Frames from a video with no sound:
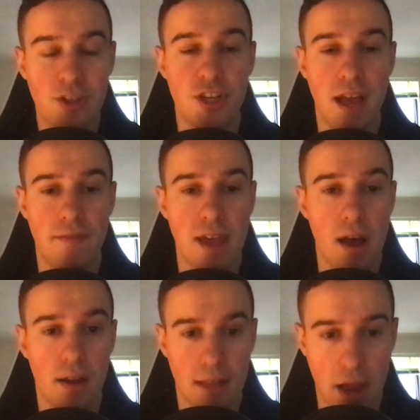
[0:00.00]

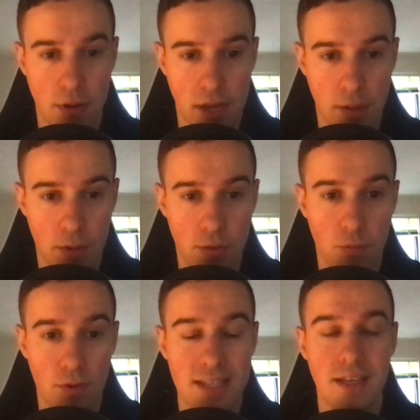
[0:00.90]
Jadeveon Clowney, with
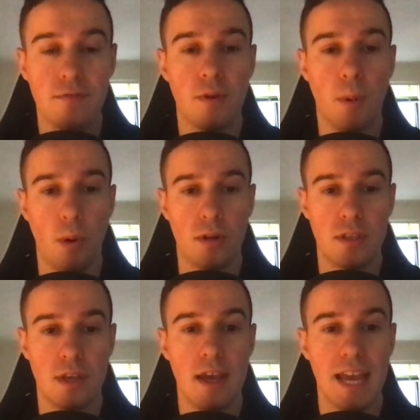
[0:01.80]
recent
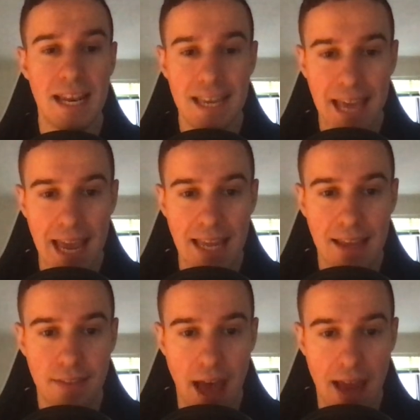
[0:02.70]
reports
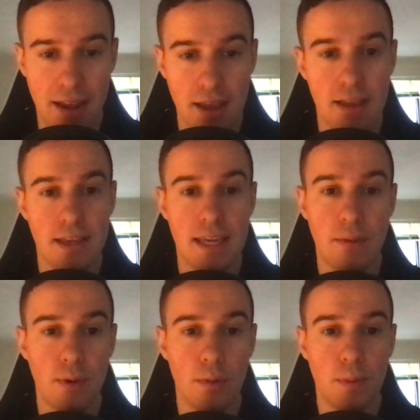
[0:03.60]
indicating that he
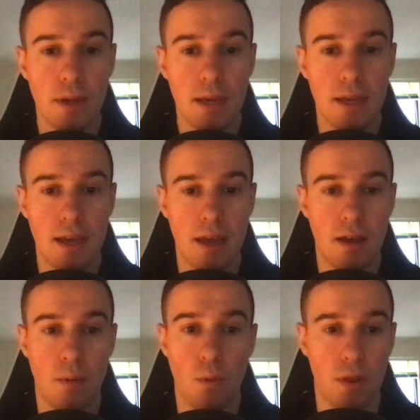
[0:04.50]
will be
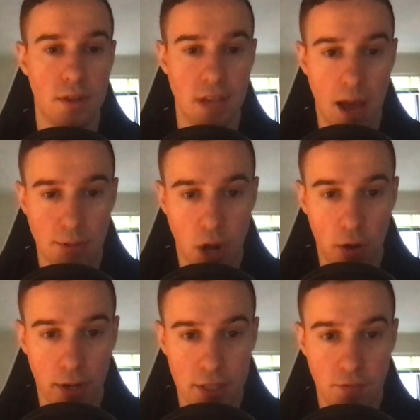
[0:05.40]
one of the top
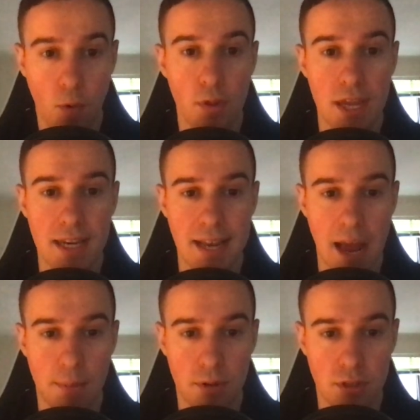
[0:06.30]
targets for the
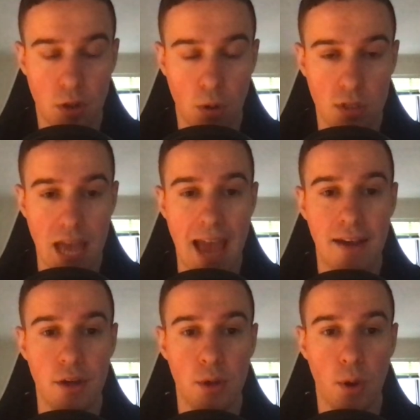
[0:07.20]
Indianapolis Colts
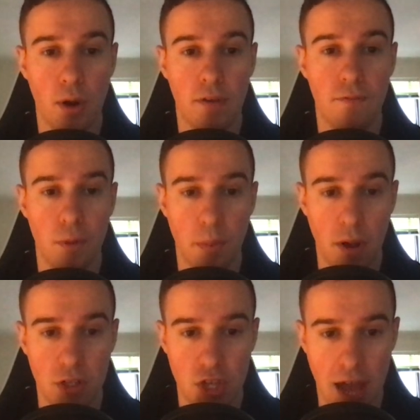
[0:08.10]
and New York
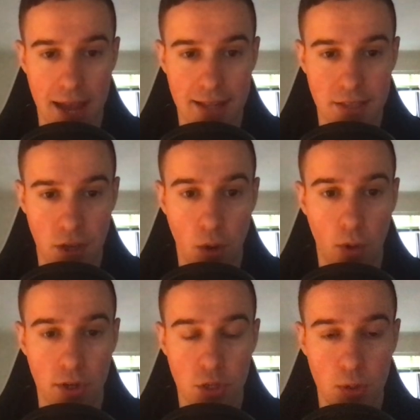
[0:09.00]
Football Giants,
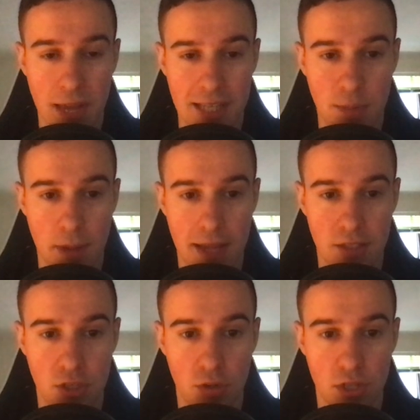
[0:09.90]
according to
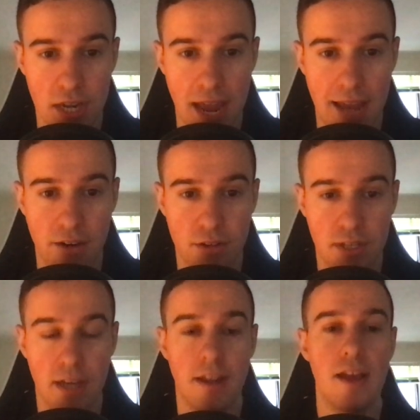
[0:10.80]
ESPN's Josina Anderson.